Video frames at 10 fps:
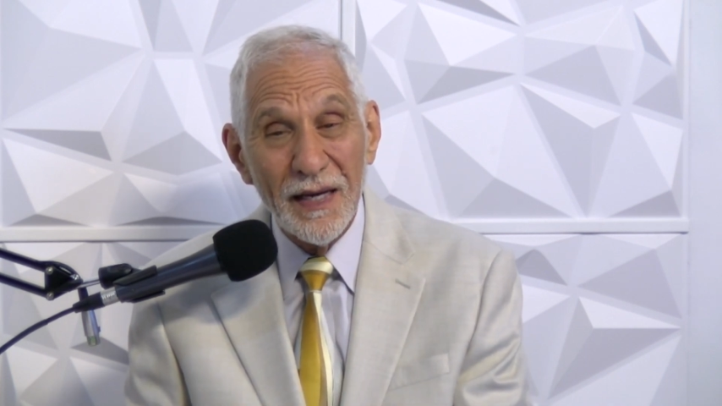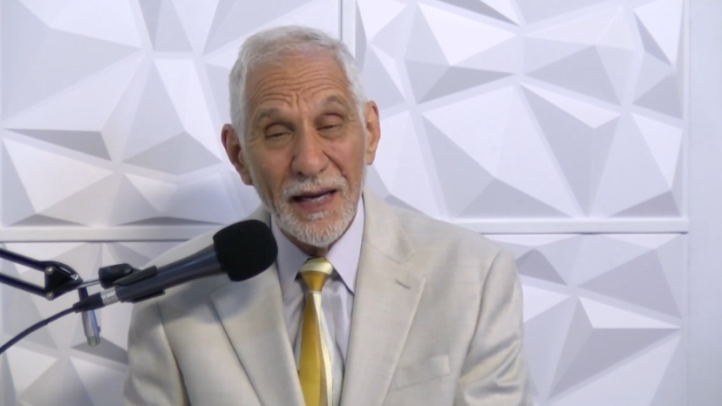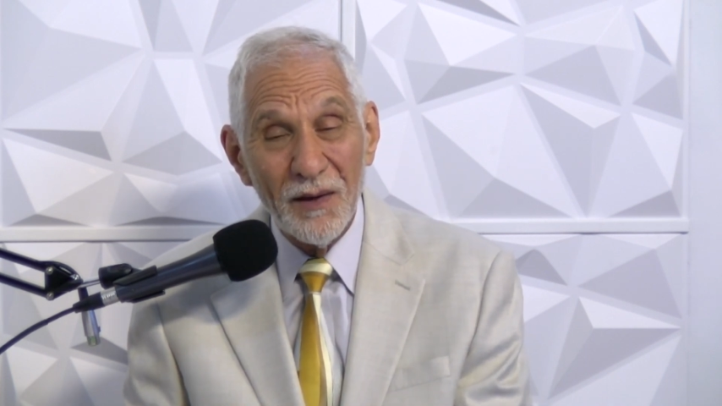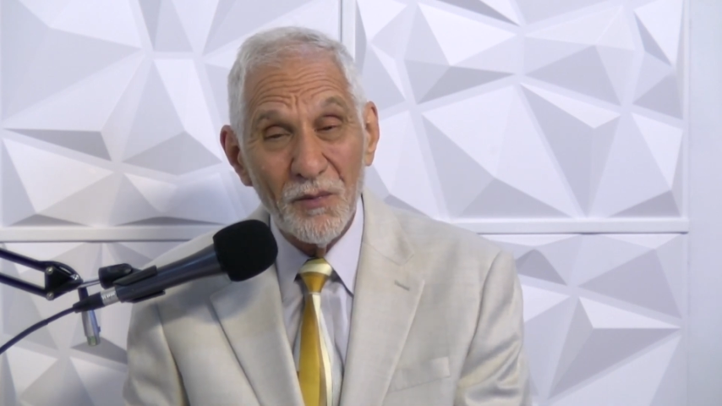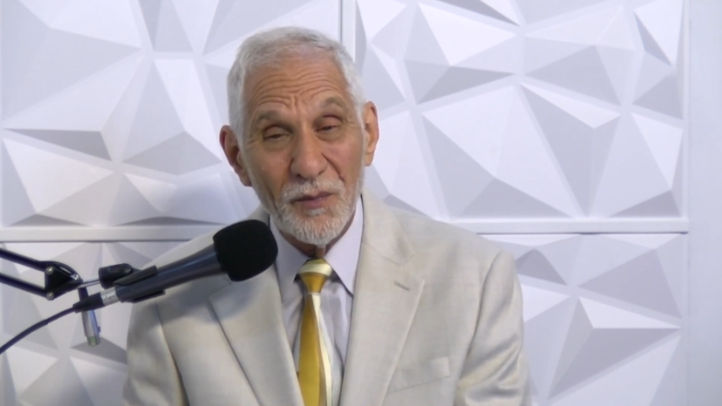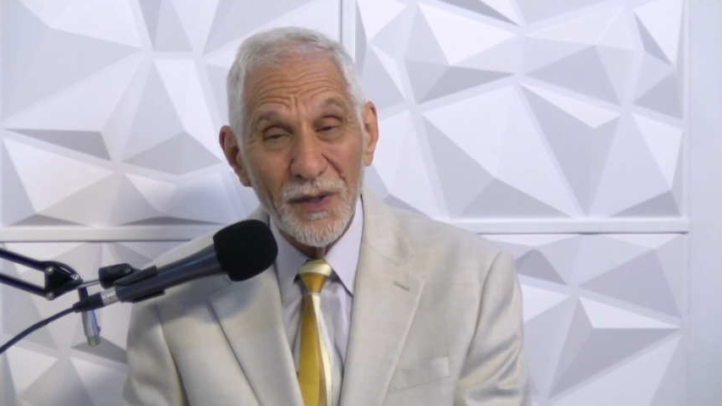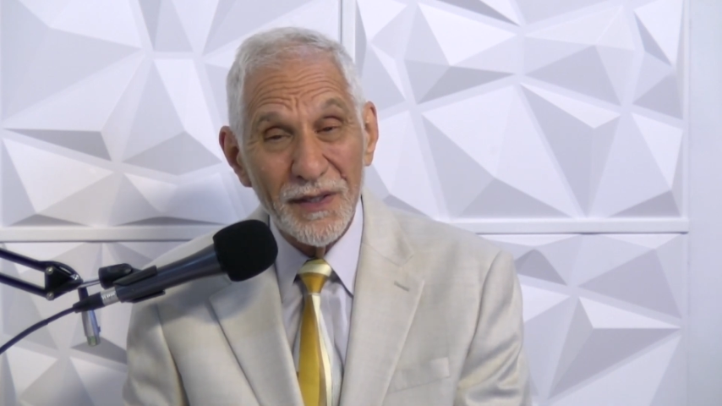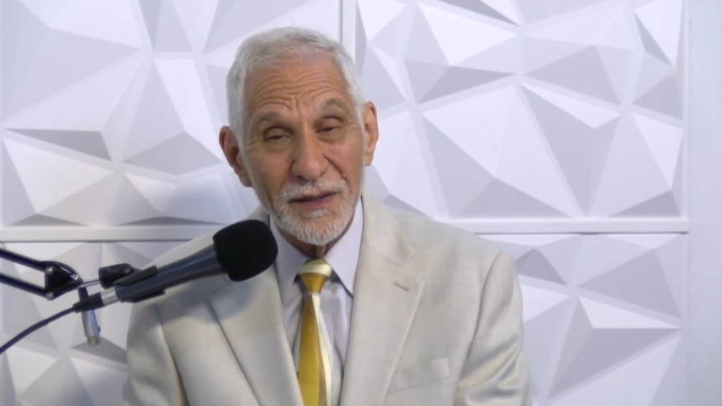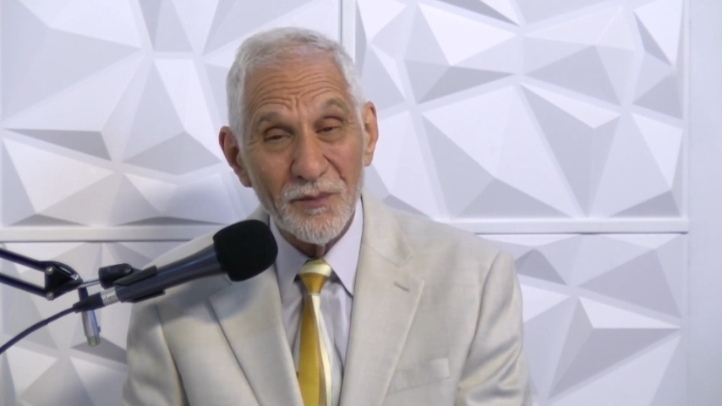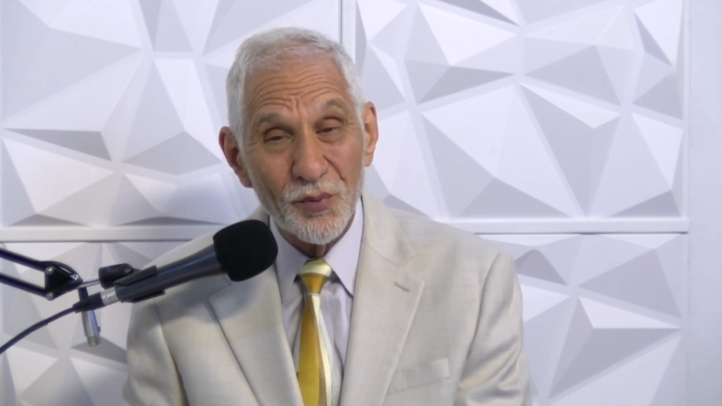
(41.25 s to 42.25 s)
And when we
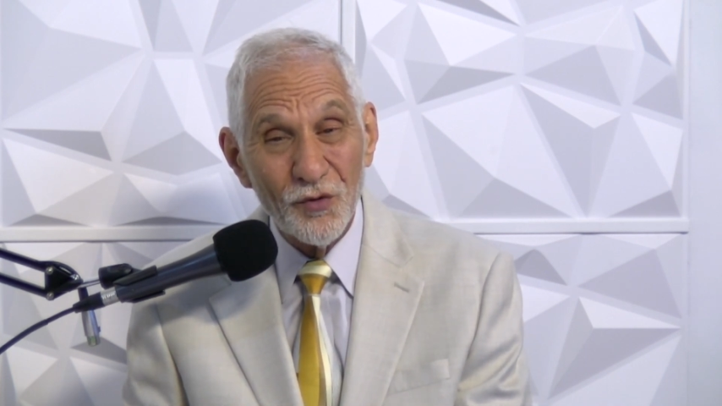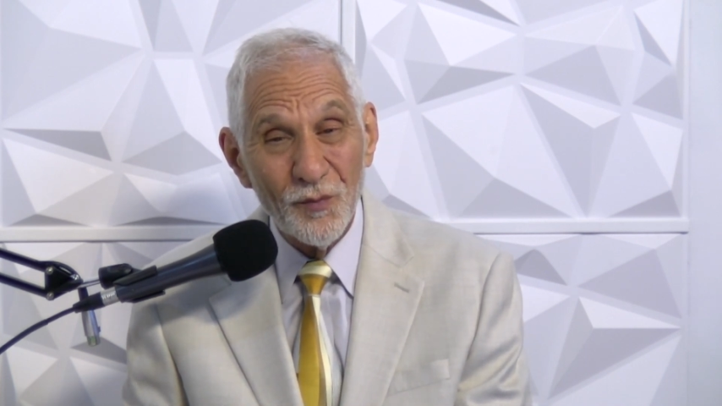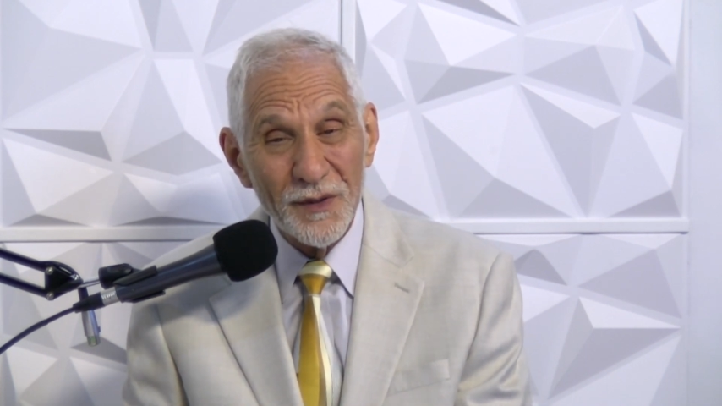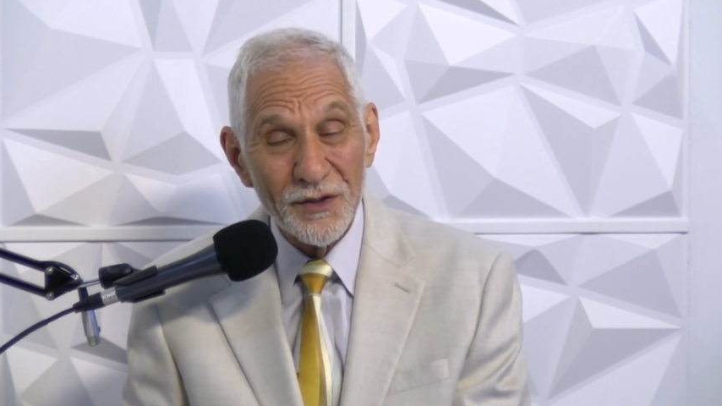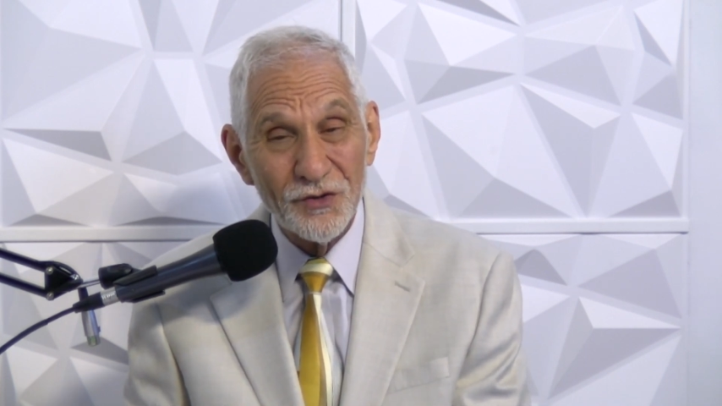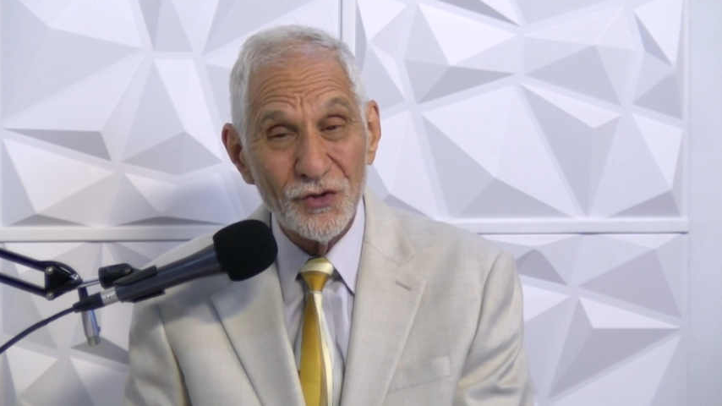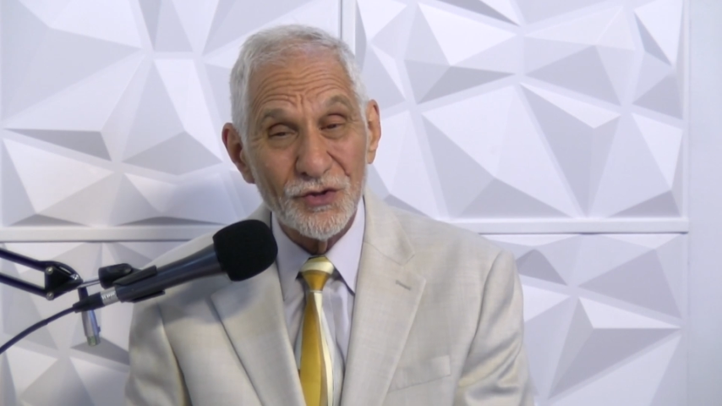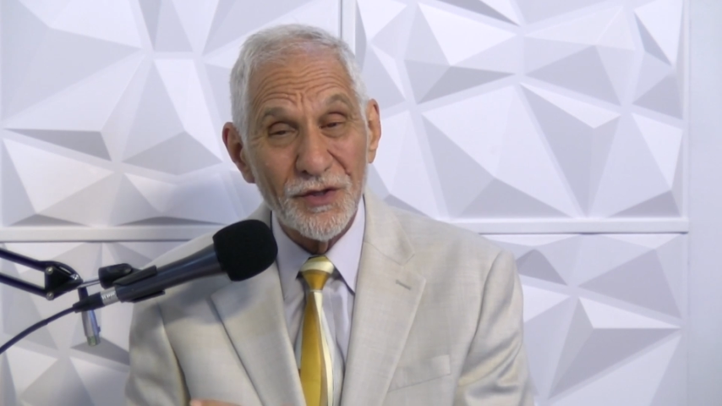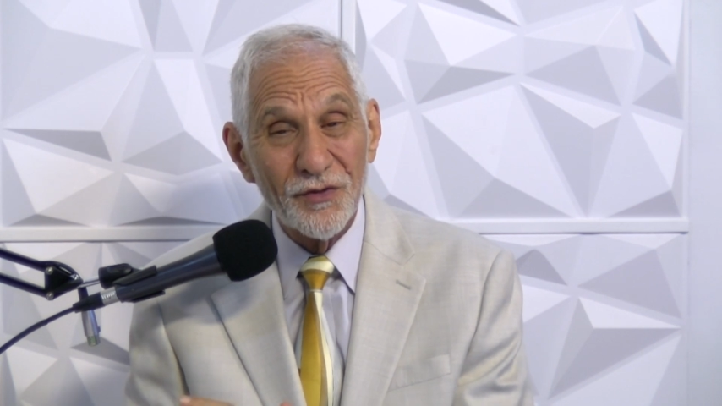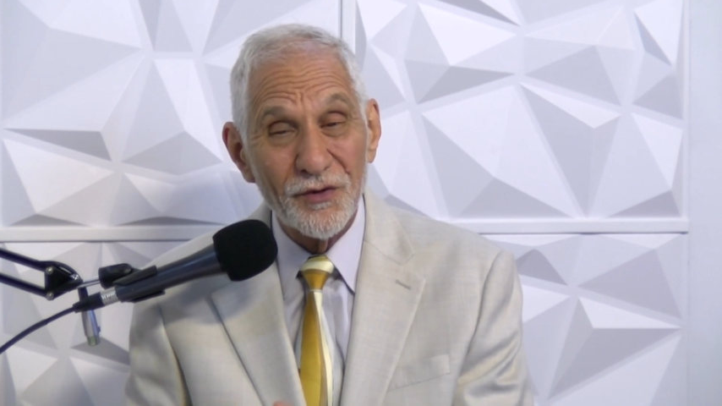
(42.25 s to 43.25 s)
get improvement, it's
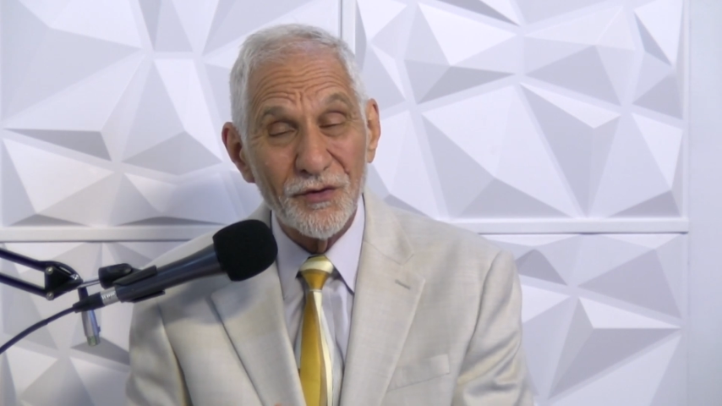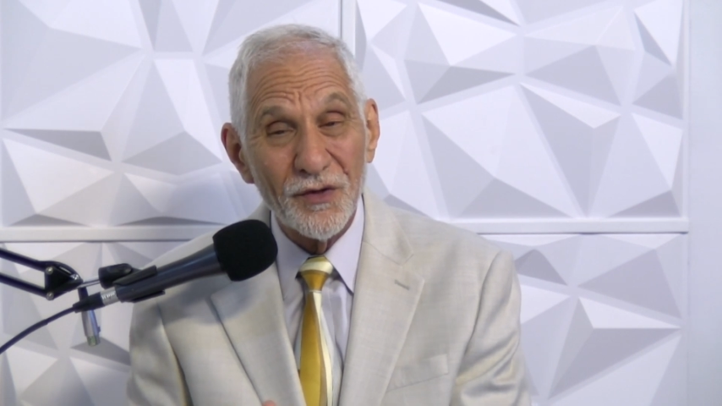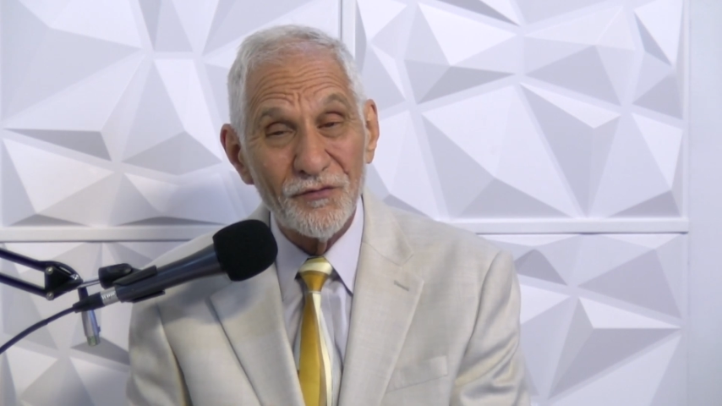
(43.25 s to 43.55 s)
usually 30